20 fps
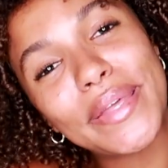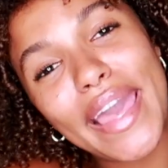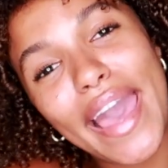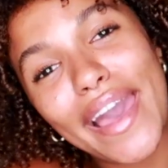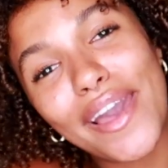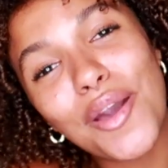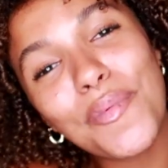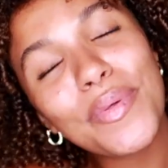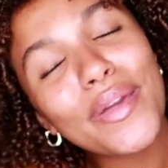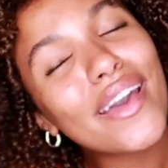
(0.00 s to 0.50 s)
But yeah,
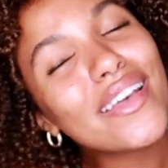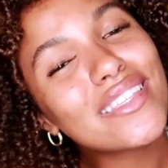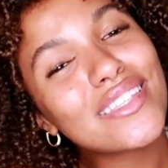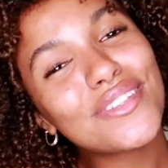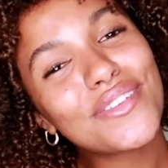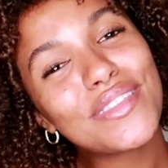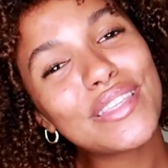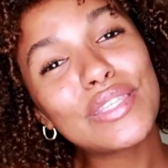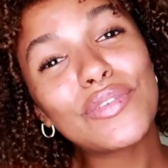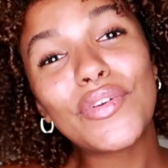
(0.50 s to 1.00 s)
I hope you guys
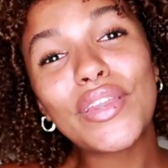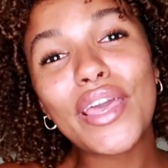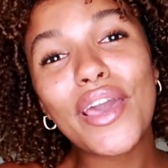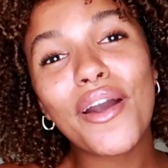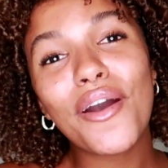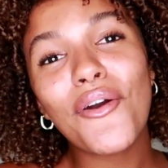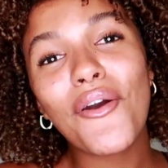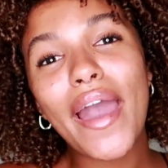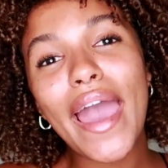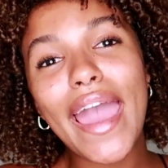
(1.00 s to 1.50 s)
enjoyed this video
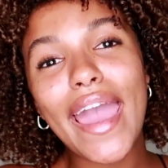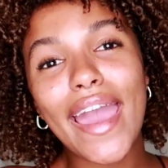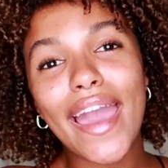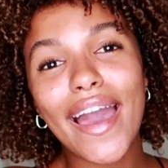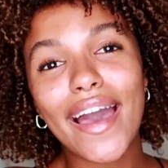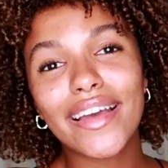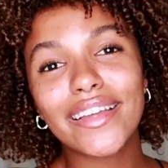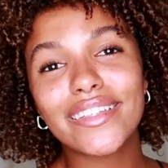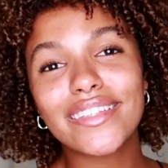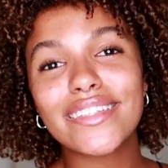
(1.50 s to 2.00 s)

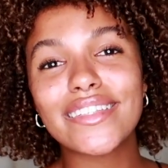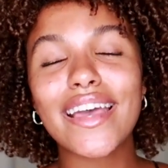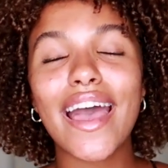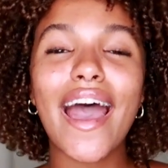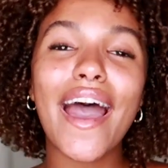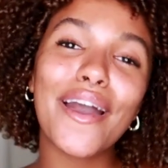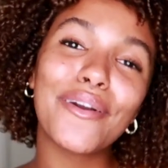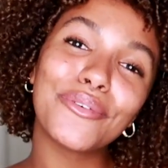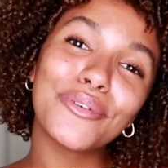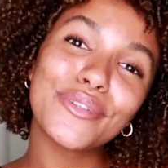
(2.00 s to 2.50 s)
and
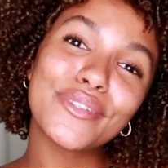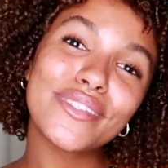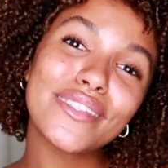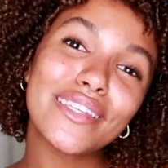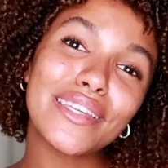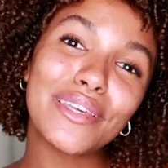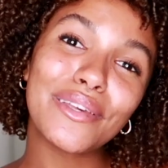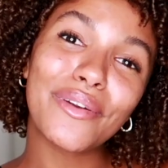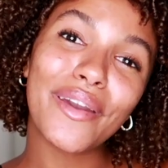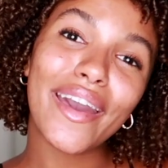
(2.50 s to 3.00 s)
I will
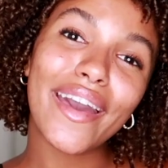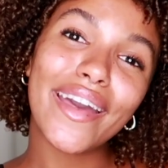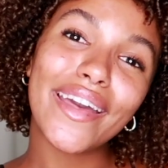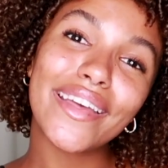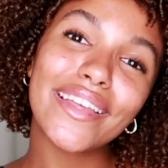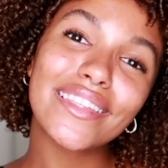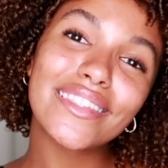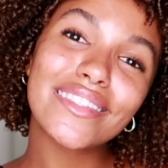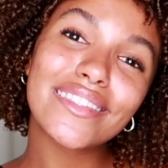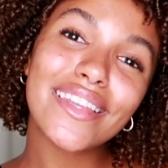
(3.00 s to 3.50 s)
see you
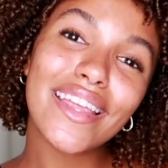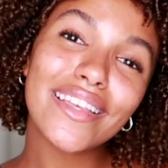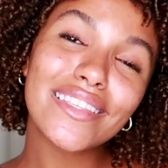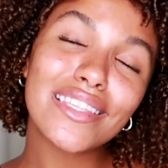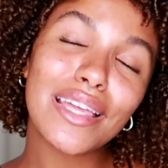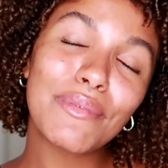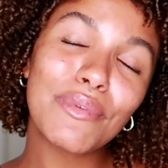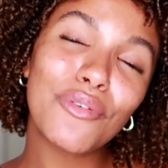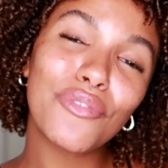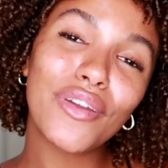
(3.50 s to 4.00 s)
guys
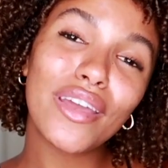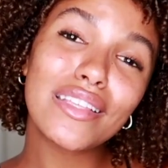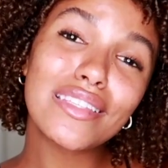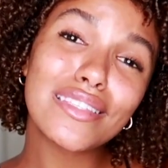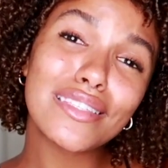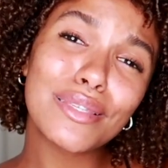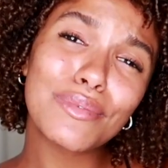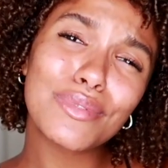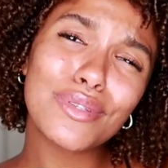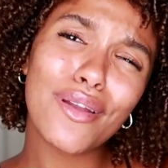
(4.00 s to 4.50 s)
next time. Don't forget
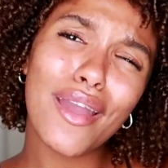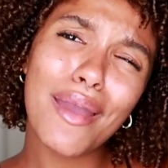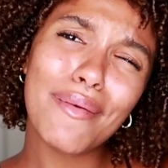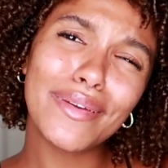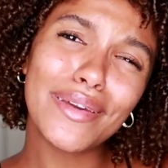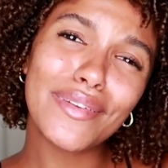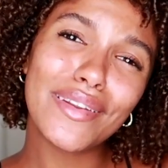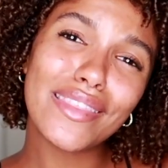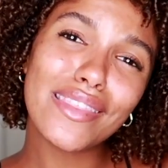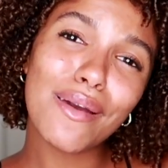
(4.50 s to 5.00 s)
to subscribe
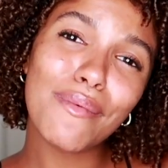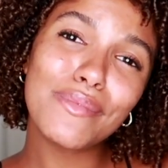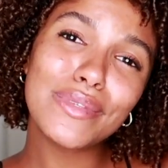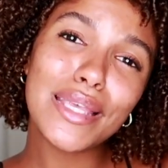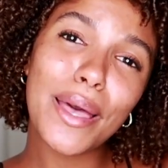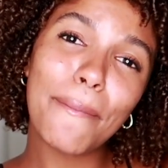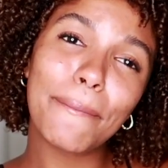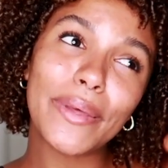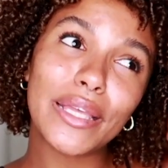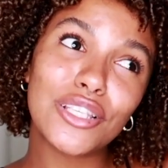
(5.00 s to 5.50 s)
and give it a
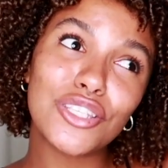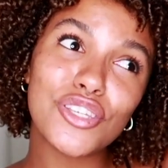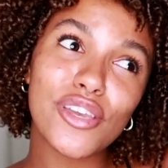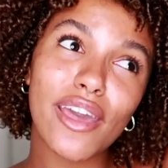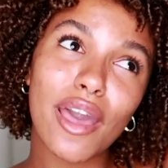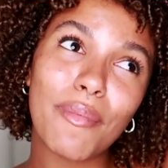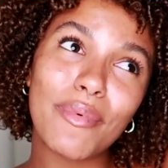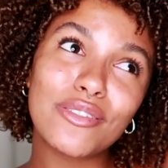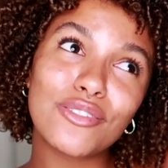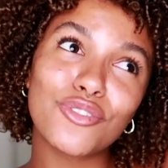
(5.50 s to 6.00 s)
thumbs up and
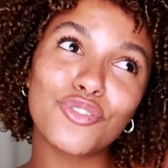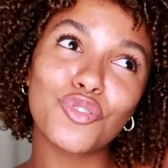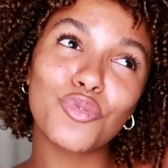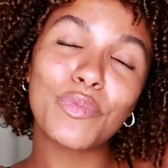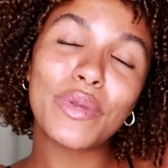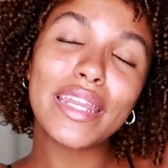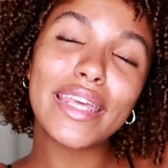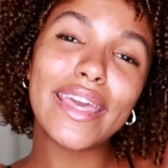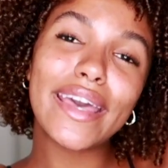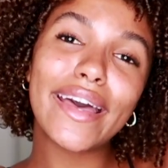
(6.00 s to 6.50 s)
check out my
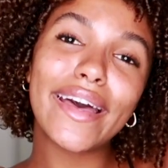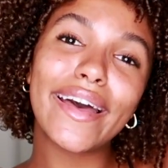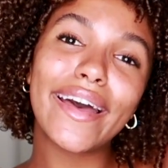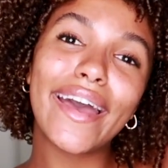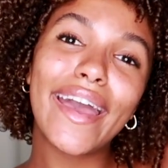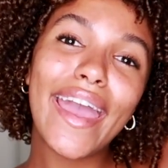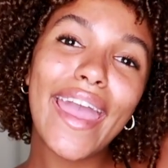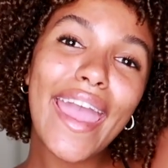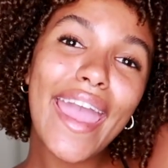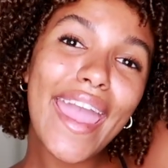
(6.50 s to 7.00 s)
social
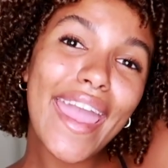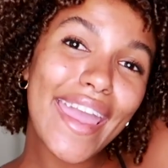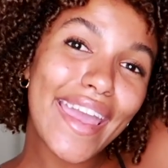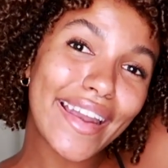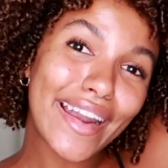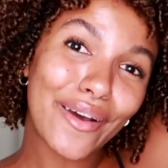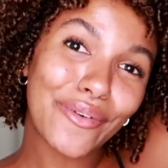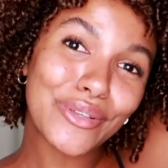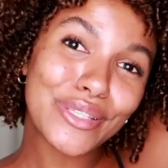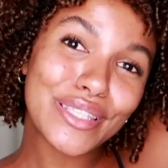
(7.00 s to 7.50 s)
media
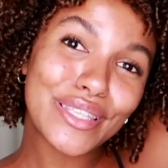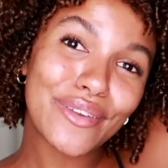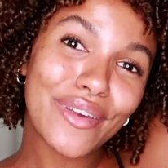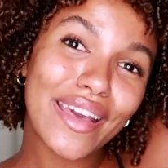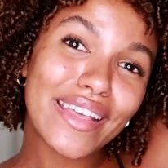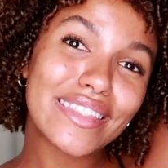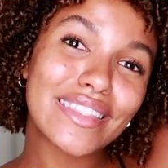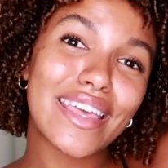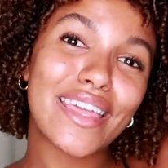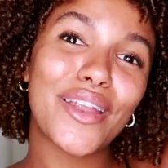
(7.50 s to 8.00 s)
and I will see you
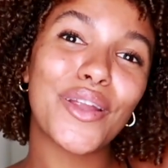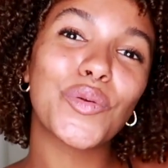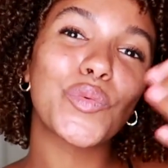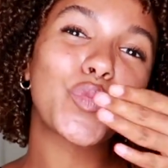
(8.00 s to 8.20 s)
guys later.